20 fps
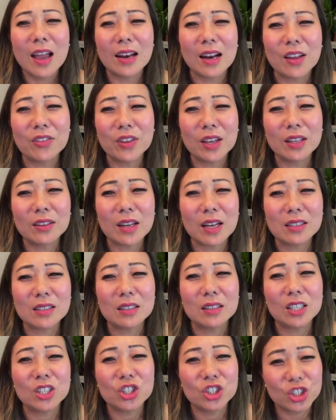And I think
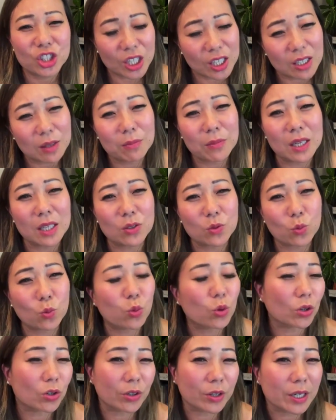that's a
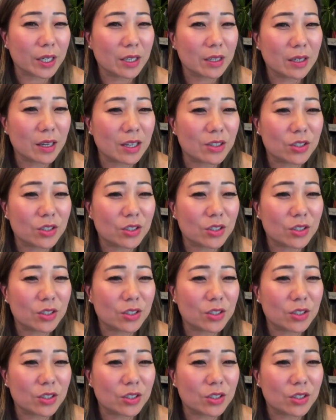legitimate worry.